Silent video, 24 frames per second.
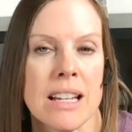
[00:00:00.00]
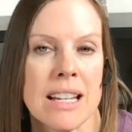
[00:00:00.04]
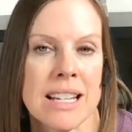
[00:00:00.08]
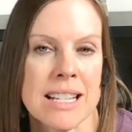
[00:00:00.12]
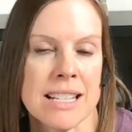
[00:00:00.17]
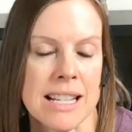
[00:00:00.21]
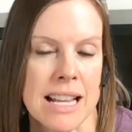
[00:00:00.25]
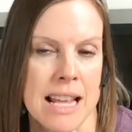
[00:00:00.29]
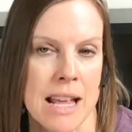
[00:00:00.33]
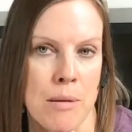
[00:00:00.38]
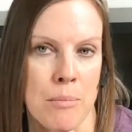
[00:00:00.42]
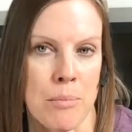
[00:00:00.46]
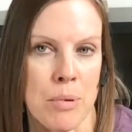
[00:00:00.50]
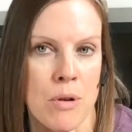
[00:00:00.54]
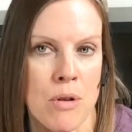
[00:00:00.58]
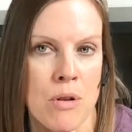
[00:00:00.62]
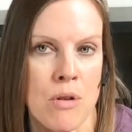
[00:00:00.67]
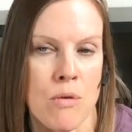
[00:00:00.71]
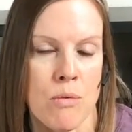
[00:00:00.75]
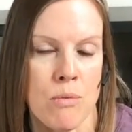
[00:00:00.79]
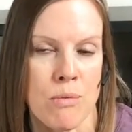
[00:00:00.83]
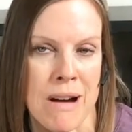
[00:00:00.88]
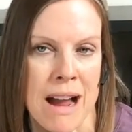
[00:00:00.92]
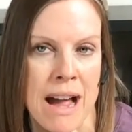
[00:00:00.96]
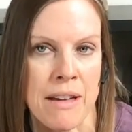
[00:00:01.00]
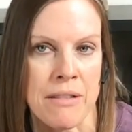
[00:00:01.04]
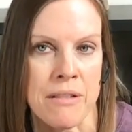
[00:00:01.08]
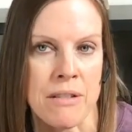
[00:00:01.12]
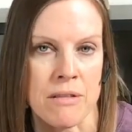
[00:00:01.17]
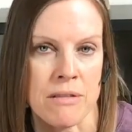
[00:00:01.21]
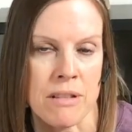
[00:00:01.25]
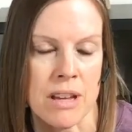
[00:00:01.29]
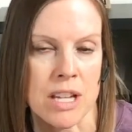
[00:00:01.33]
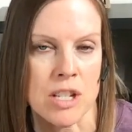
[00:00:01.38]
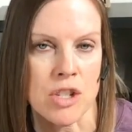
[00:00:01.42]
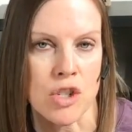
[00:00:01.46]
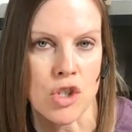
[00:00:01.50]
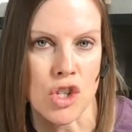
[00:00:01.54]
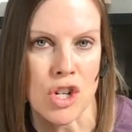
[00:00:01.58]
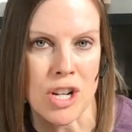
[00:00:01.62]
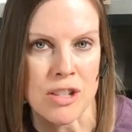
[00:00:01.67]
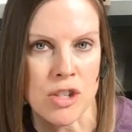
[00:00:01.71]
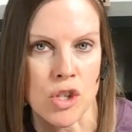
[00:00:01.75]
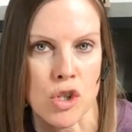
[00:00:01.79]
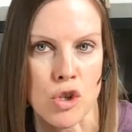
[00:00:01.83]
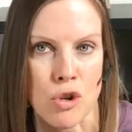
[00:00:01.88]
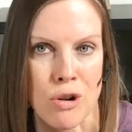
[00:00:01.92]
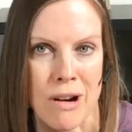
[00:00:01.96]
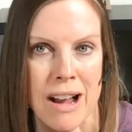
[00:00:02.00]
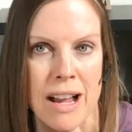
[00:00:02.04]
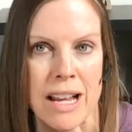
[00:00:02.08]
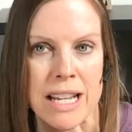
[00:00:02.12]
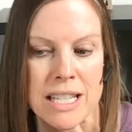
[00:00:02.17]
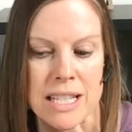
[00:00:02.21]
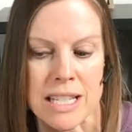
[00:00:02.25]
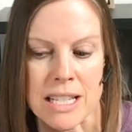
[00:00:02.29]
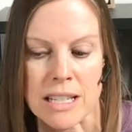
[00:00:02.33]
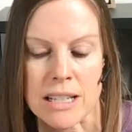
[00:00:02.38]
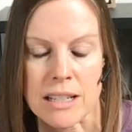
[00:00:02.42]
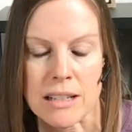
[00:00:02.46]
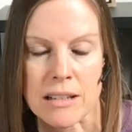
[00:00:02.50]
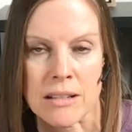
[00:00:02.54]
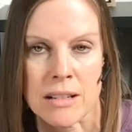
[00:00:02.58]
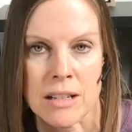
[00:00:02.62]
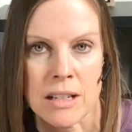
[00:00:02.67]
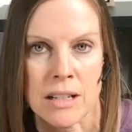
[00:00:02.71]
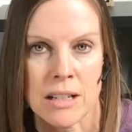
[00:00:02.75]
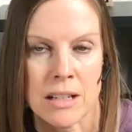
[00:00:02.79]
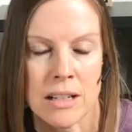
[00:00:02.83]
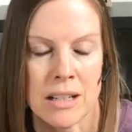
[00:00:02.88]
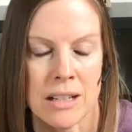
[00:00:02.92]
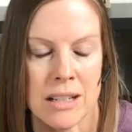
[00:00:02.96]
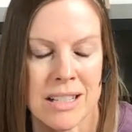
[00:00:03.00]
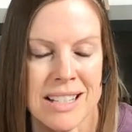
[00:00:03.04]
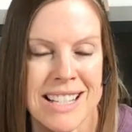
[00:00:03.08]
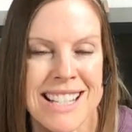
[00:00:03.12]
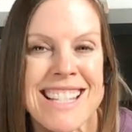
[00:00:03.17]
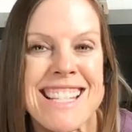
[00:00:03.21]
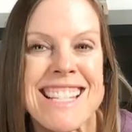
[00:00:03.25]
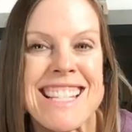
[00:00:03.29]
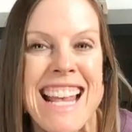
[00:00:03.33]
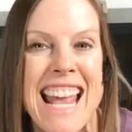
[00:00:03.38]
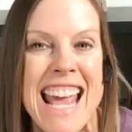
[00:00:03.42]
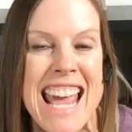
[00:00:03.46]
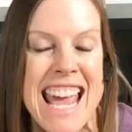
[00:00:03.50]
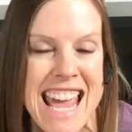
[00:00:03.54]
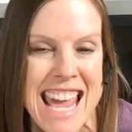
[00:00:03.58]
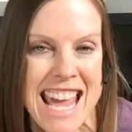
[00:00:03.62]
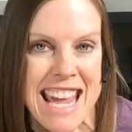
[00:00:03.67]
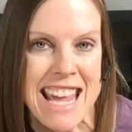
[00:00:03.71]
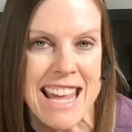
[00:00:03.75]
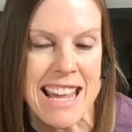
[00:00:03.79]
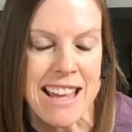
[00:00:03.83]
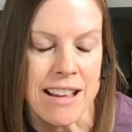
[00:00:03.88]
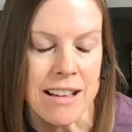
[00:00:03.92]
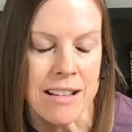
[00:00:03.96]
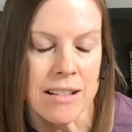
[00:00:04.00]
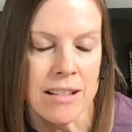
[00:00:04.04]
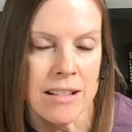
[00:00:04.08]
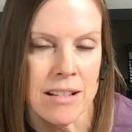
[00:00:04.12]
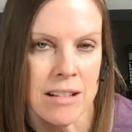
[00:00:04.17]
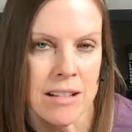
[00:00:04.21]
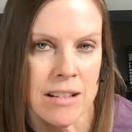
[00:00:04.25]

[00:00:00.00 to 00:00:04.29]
example rather than just trying to say